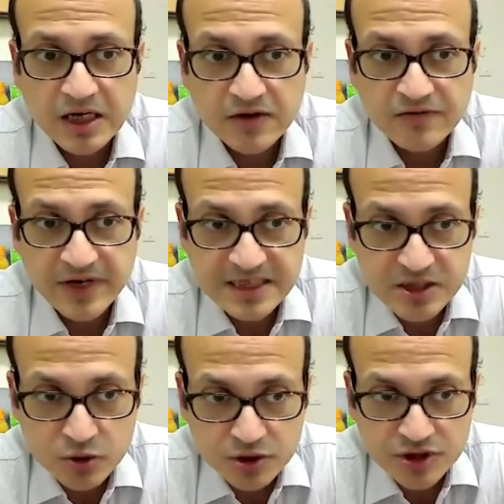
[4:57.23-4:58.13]

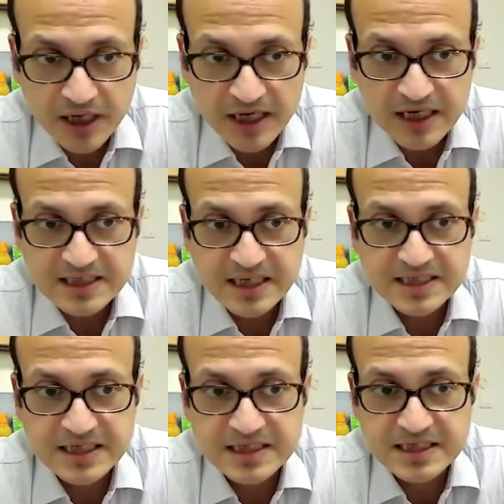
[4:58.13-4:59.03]
Phase 2 trial
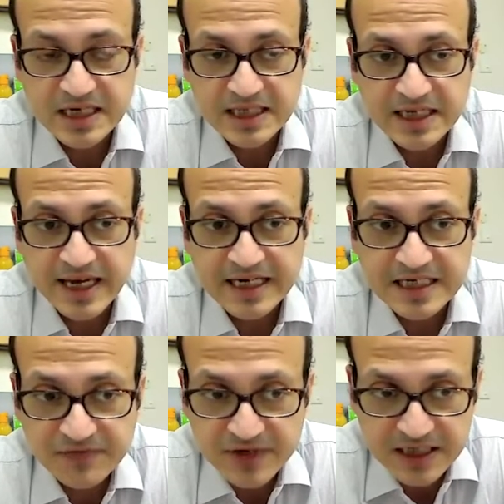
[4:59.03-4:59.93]
assesses the
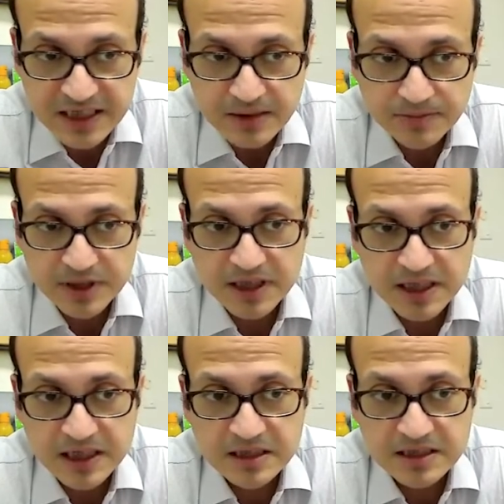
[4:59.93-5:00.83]
activity in a
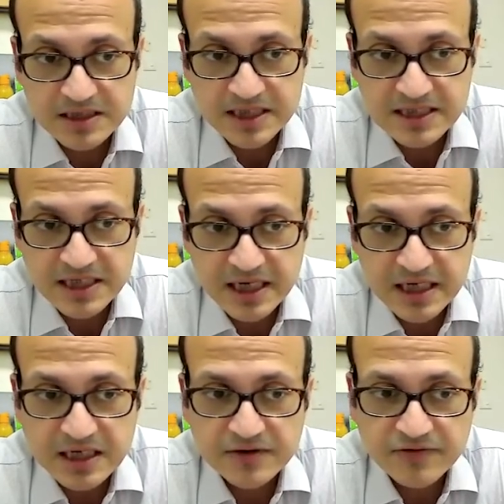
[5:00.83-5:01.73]
particular disease and
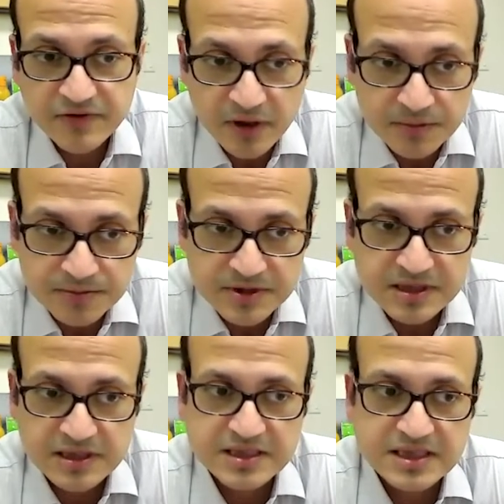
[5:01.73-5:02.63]

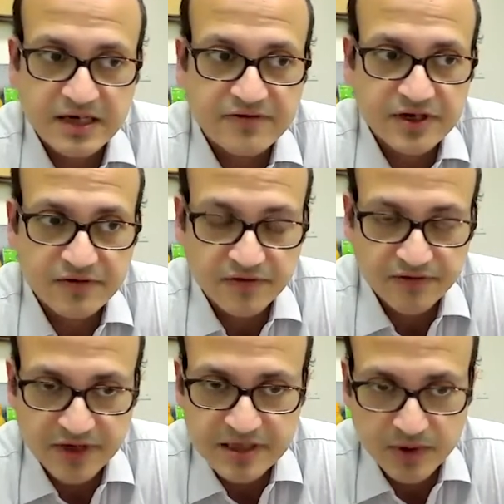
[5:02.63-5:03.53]
confirms the safety of a
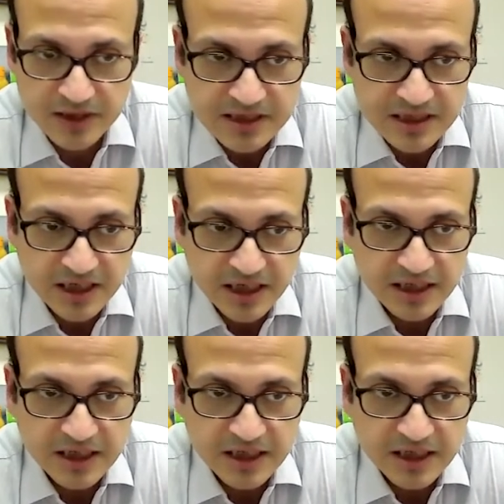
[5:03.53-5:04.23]
phase 1 study.